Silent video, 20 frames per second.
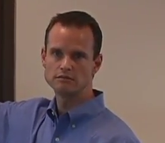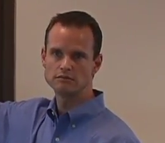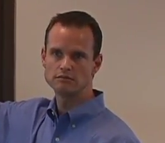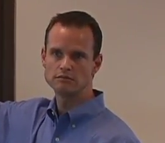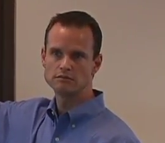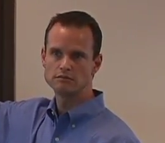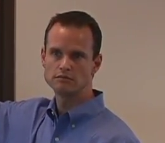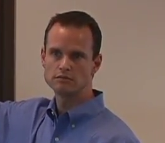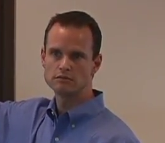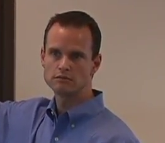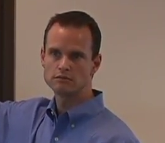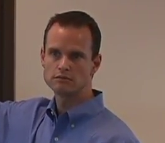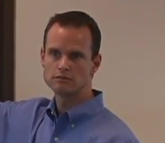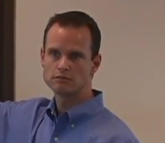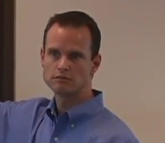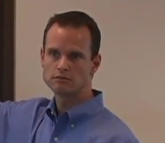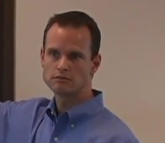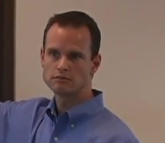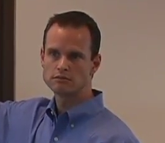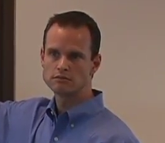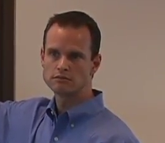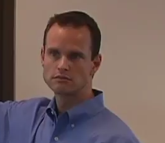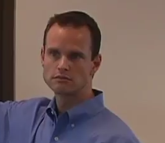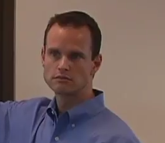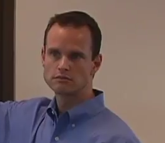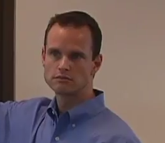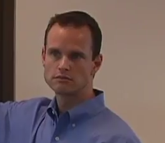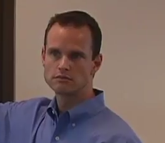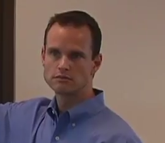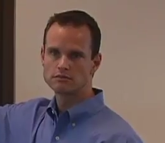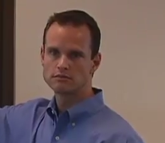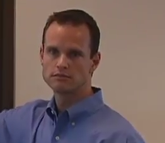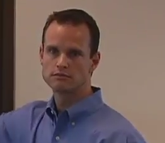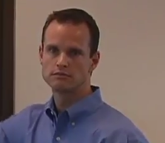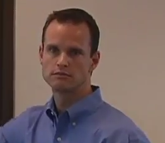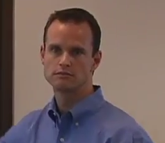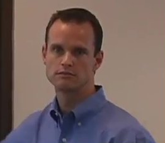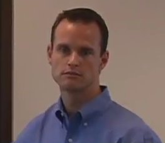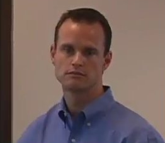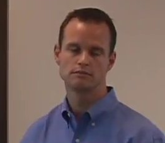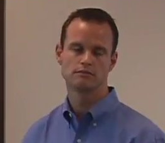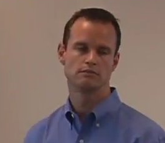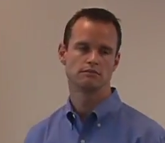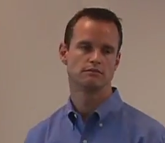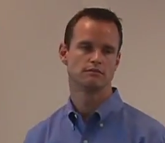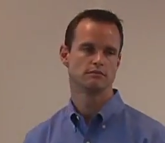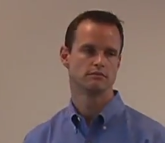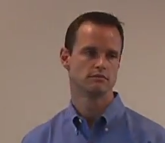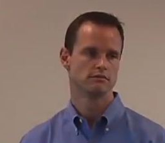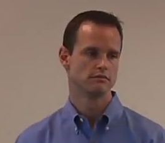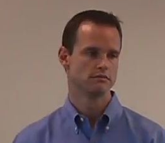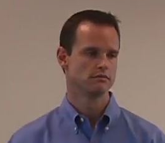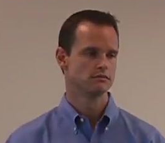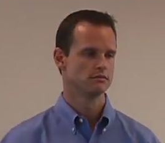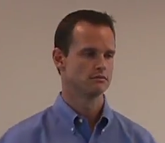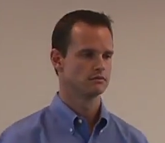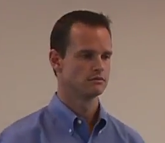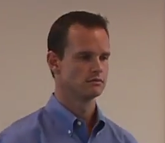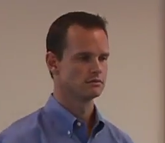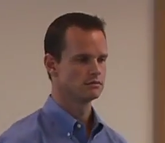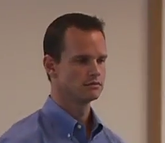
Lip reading: No one is speaking in this clip.